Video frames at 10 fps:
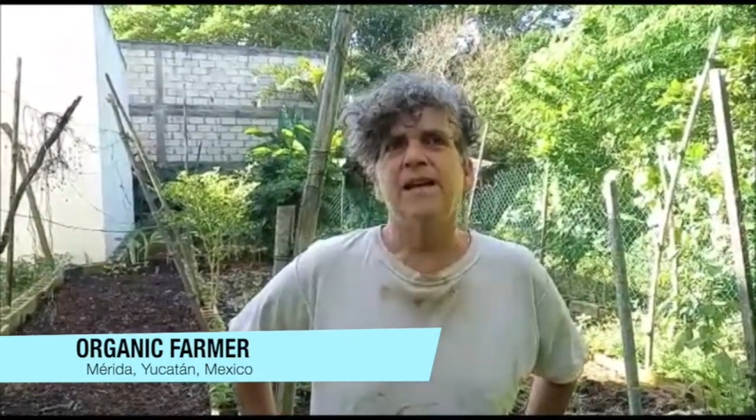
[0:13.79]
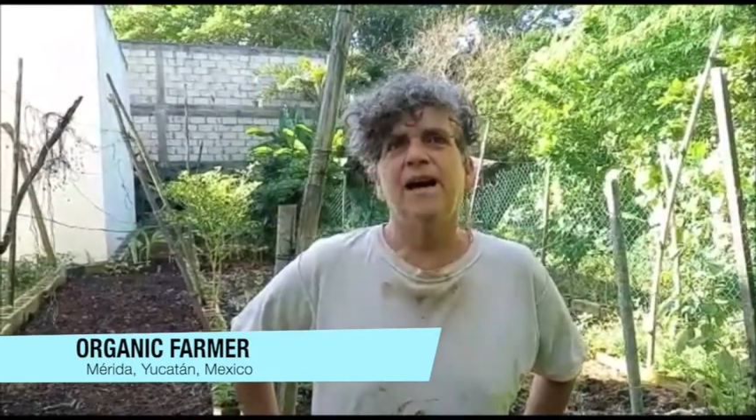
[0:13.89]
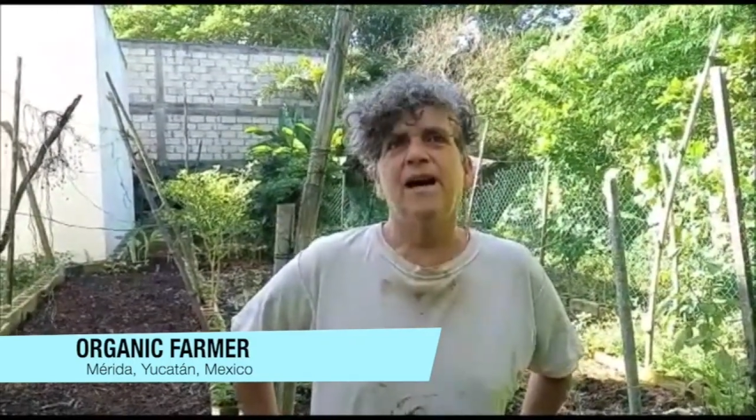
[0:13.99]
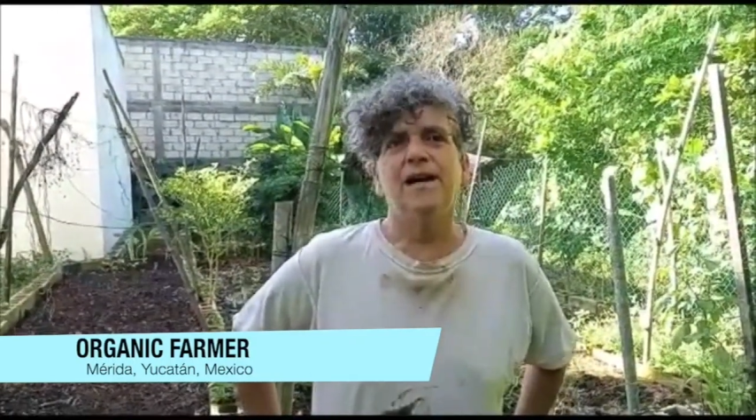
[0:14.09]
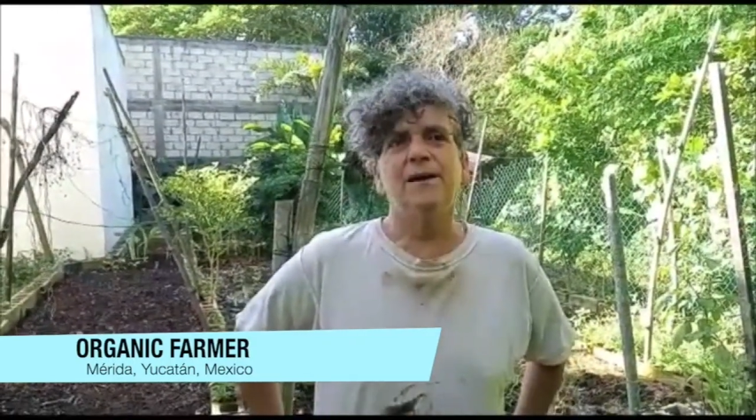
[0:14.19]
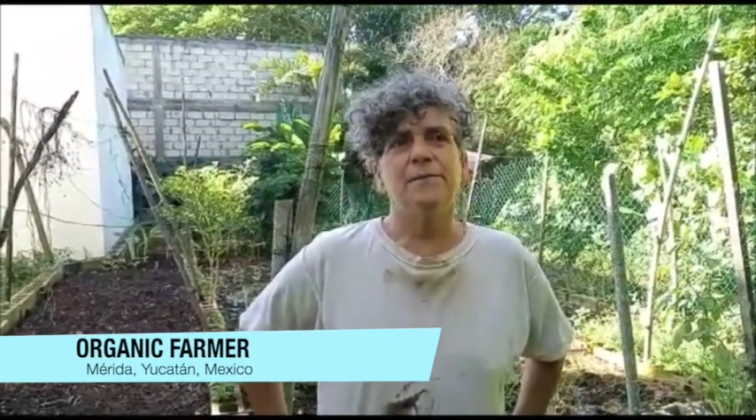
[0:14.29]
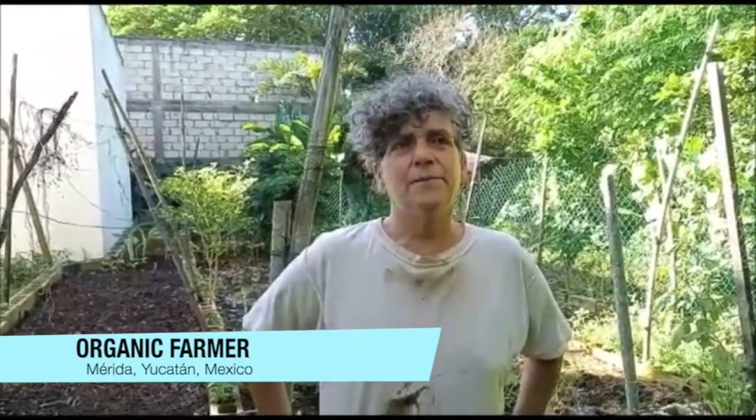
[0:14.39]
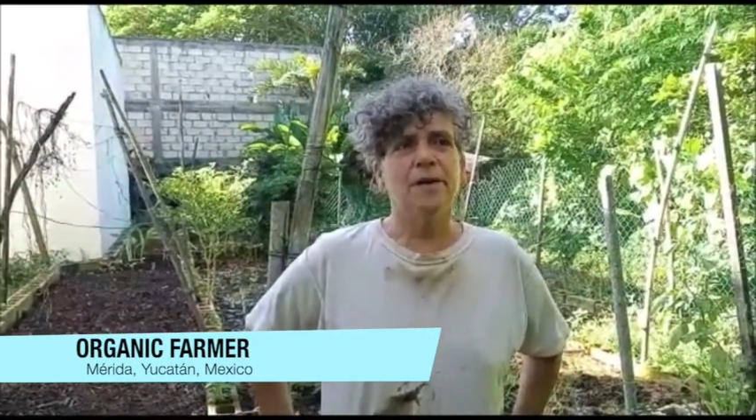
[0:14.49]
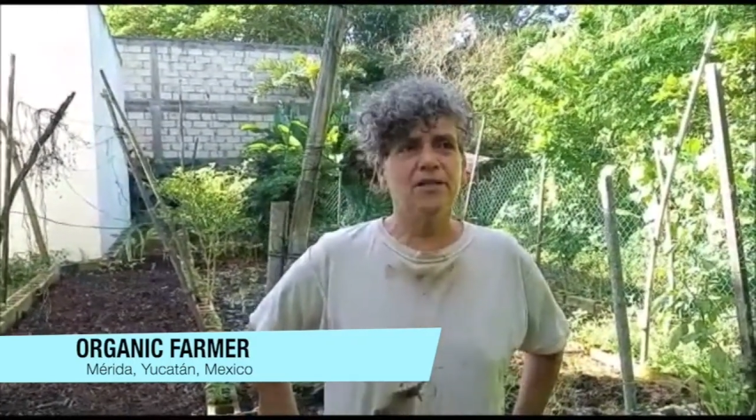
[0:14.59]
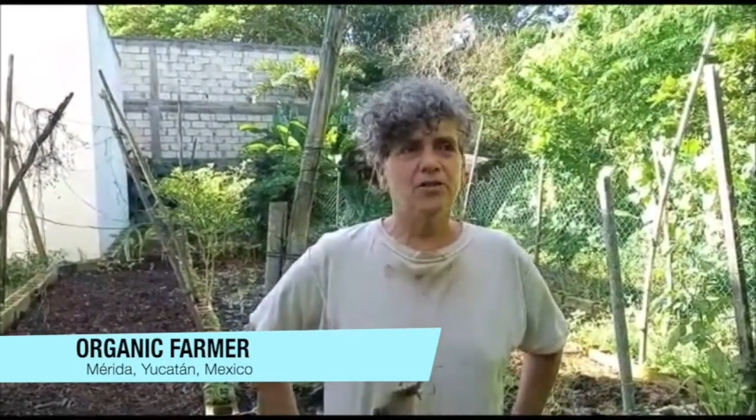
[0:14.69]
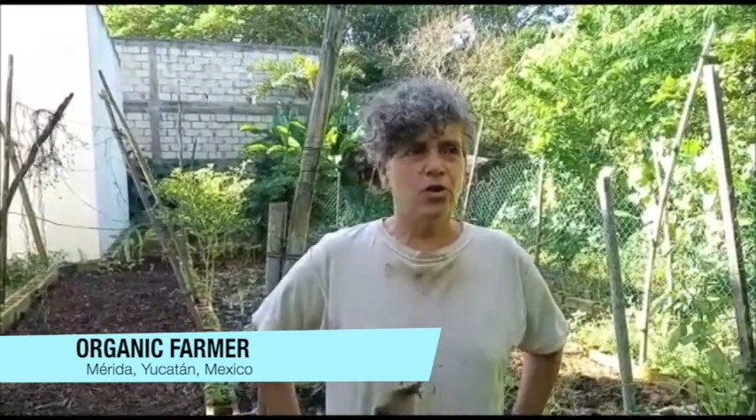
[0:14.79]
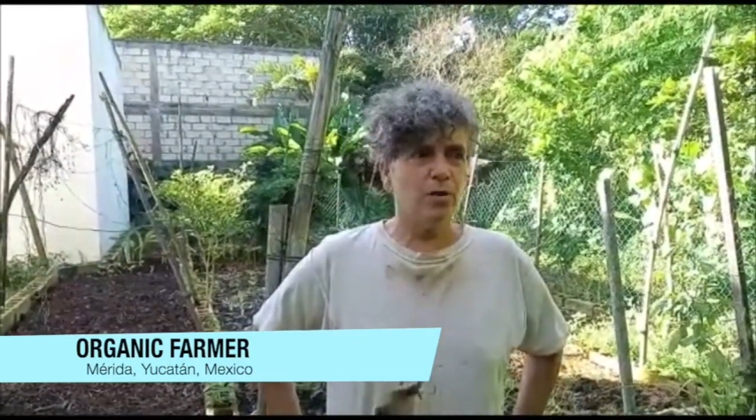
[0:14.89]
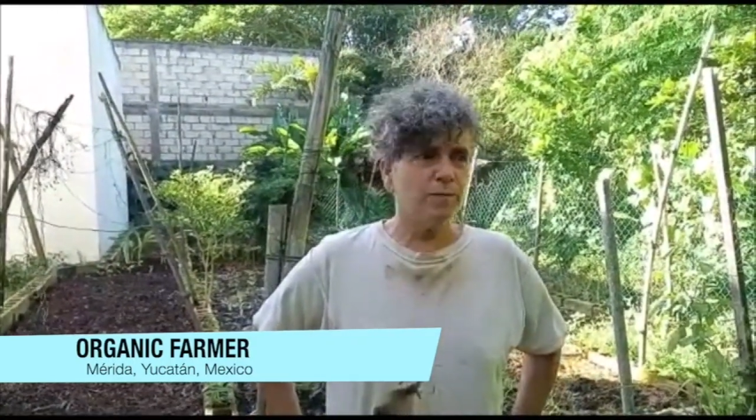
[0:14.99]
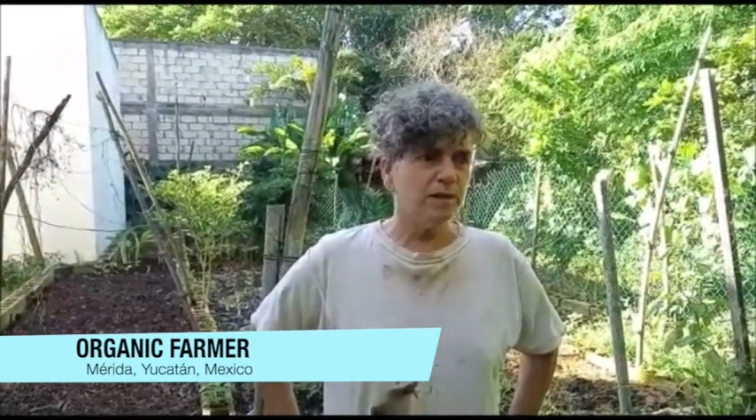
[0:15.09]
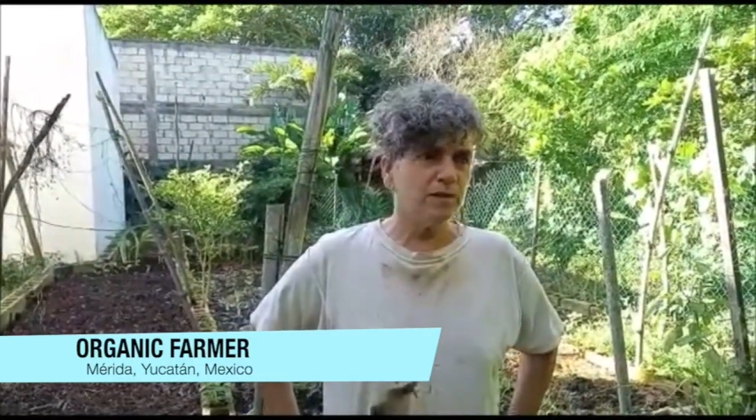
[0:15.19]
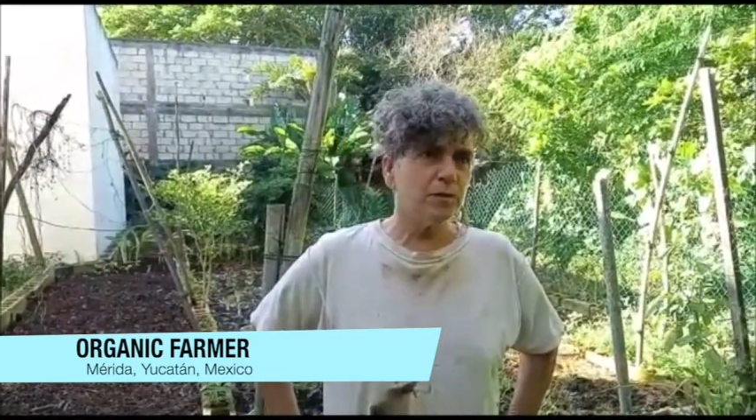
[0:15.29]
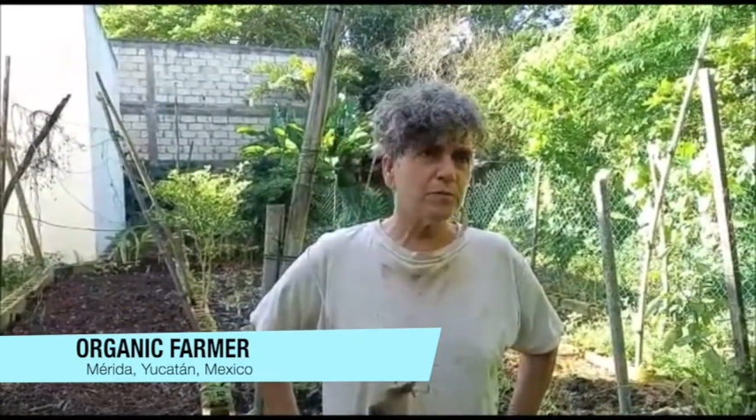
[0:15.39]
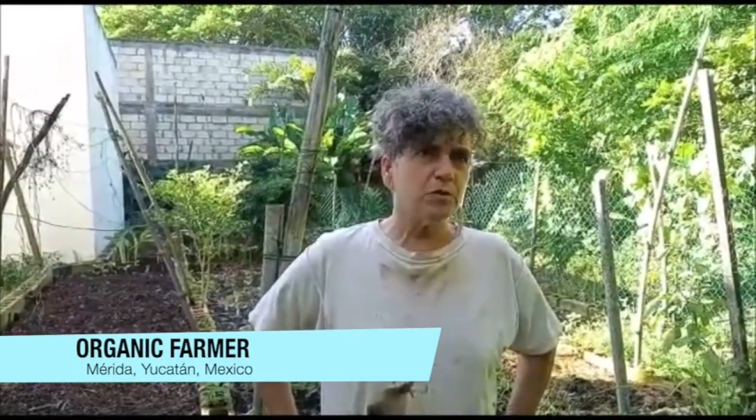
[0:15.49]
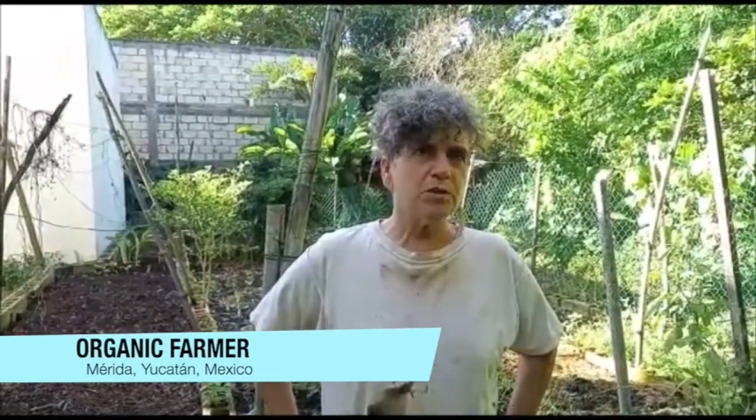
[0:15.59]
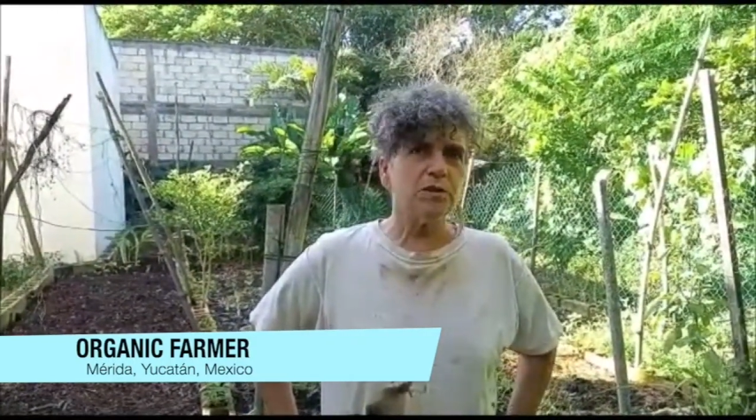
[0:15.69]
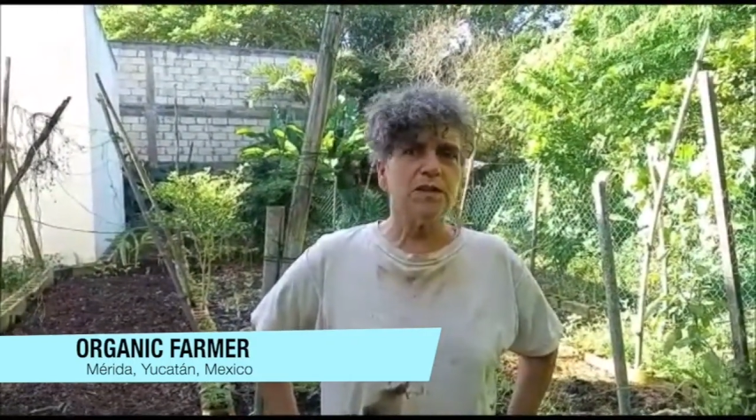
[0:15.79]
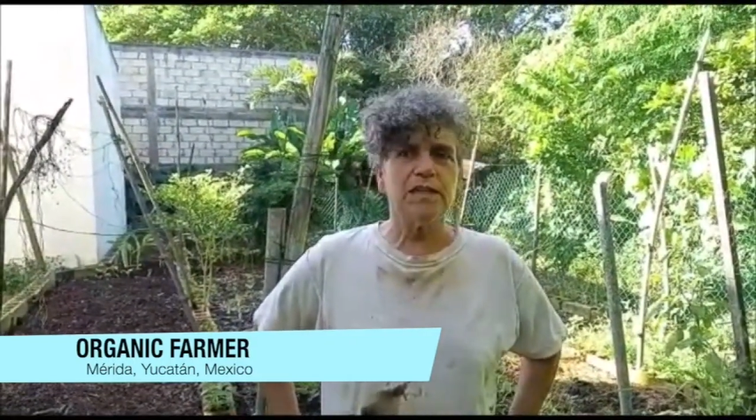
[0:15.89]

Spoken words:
My job description